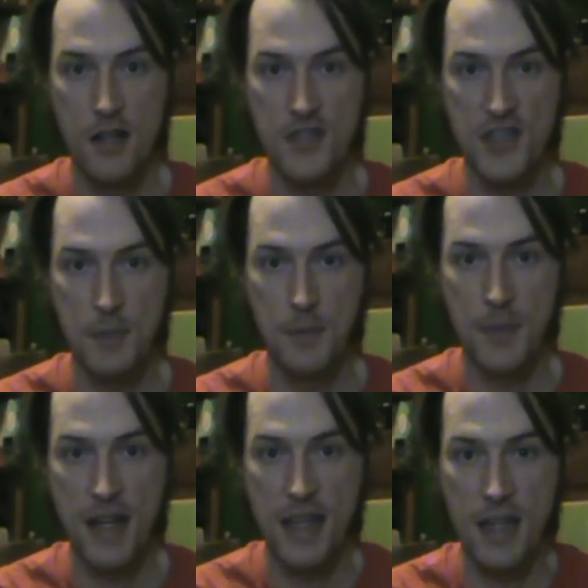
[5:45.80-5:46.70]
some of
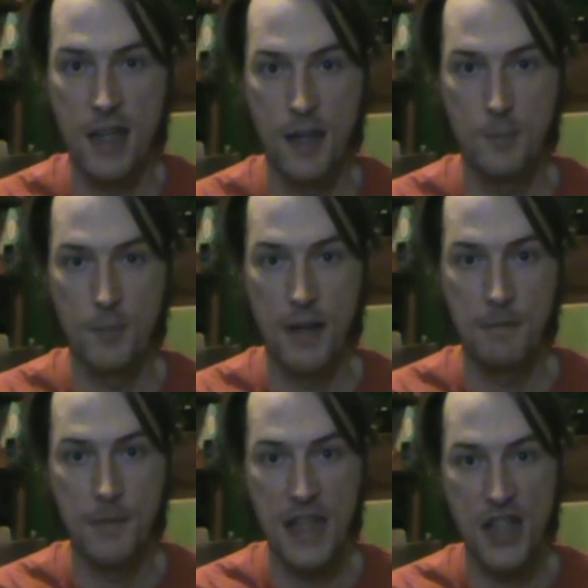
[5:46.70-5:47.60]
my
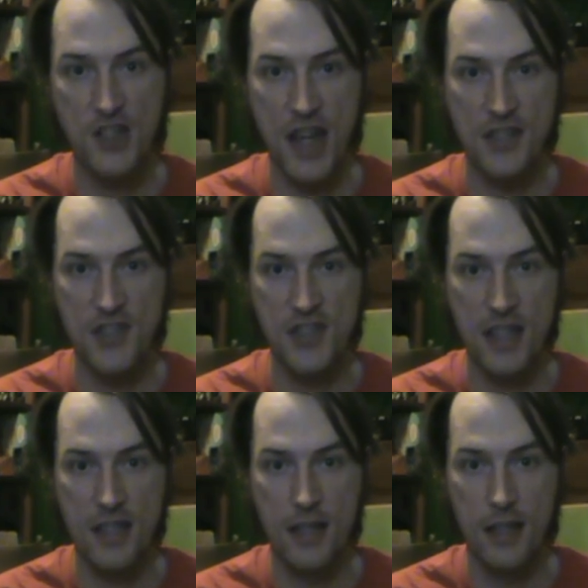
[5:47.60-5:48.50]
VHSs
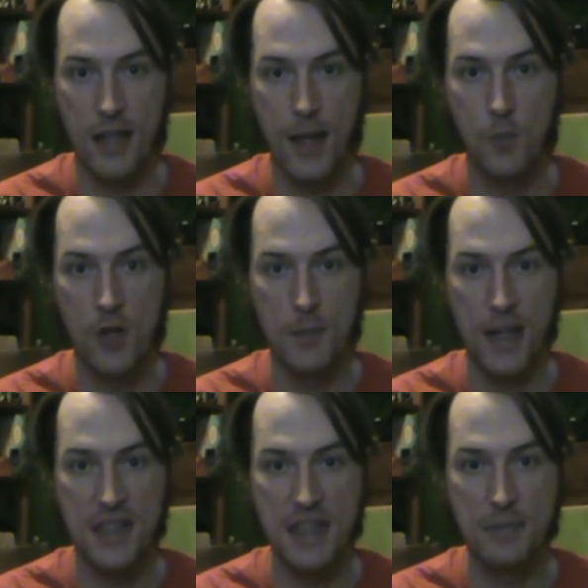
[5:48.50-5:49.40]
and one of
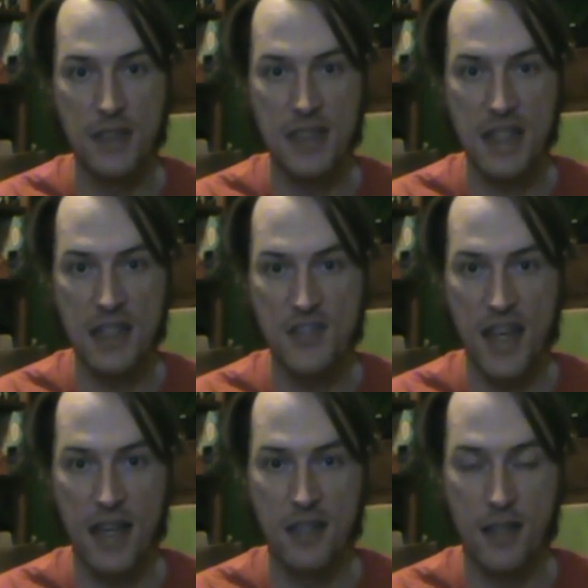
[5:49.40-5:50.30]
my DVDs,
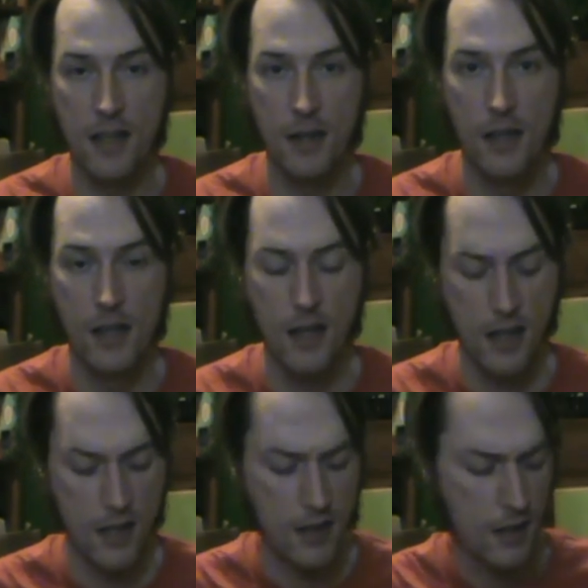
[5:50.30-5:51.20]
and
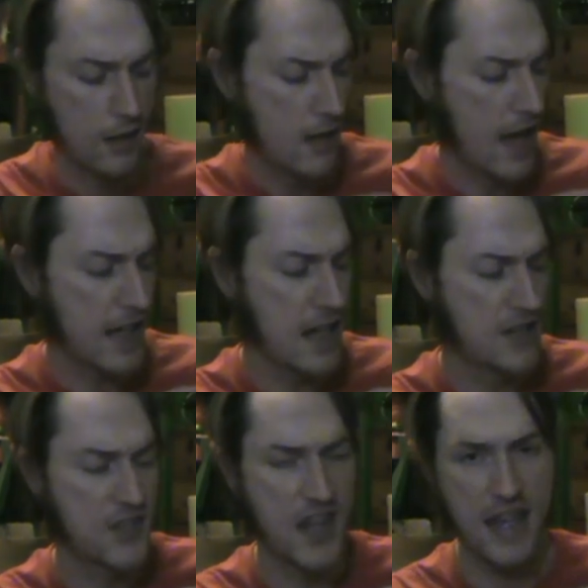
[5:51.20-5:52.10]
I gotta
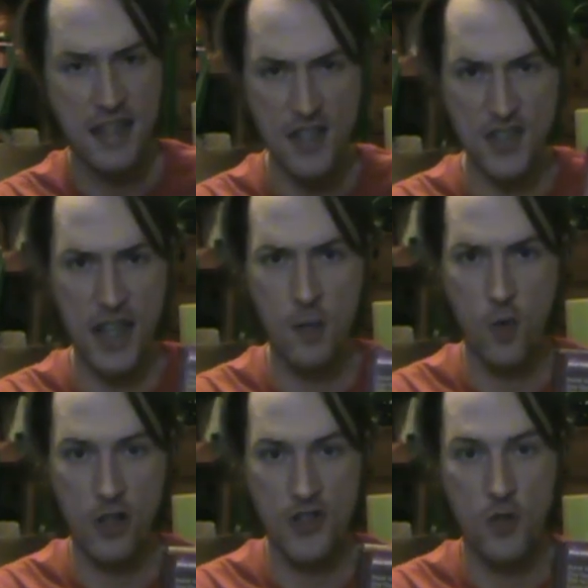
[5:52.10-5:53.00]
say, this thing
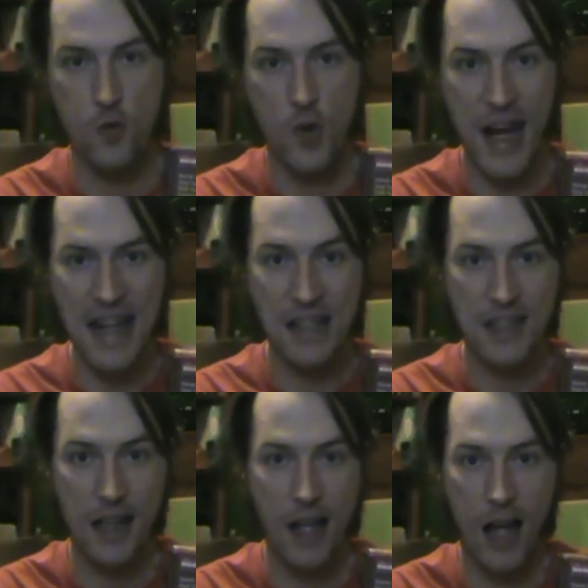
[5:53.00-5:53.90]
works great.
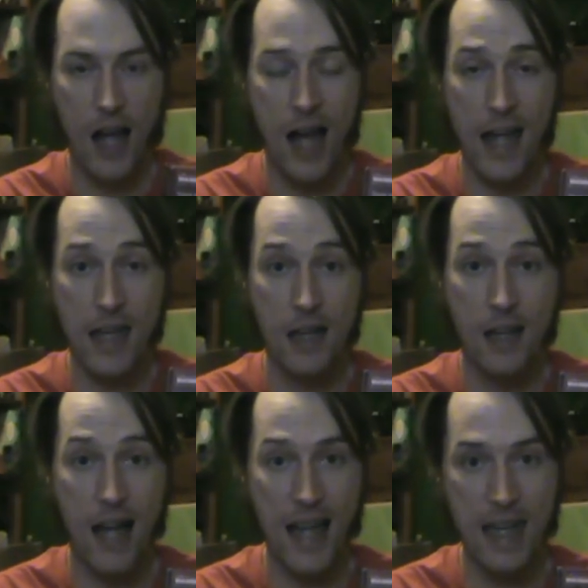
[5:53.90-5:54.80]

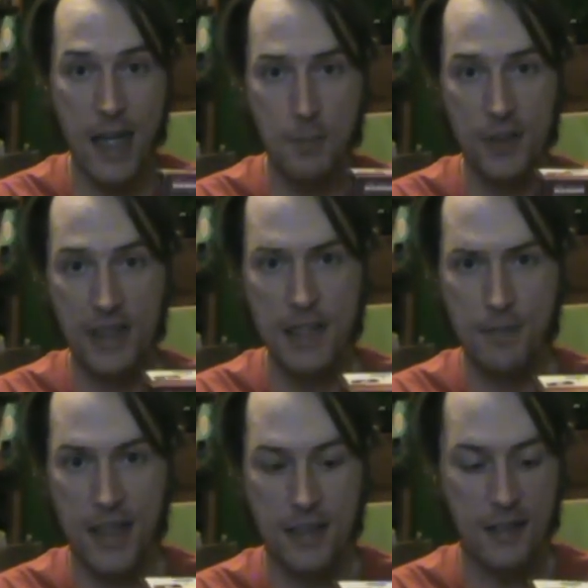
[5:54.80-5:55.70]
I can't believe
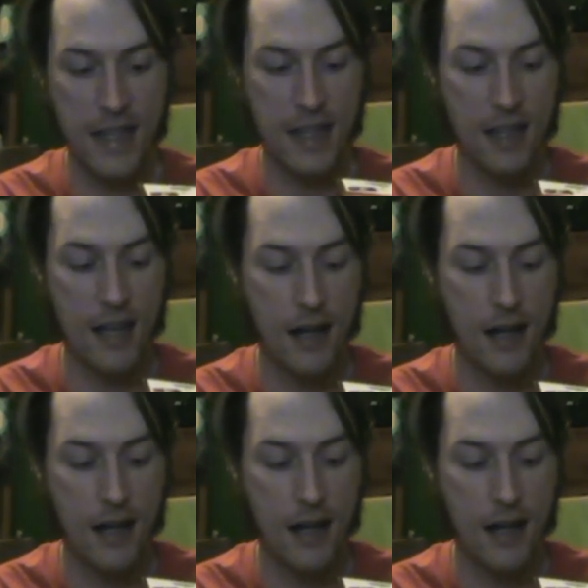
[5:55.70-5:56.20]
it. Like,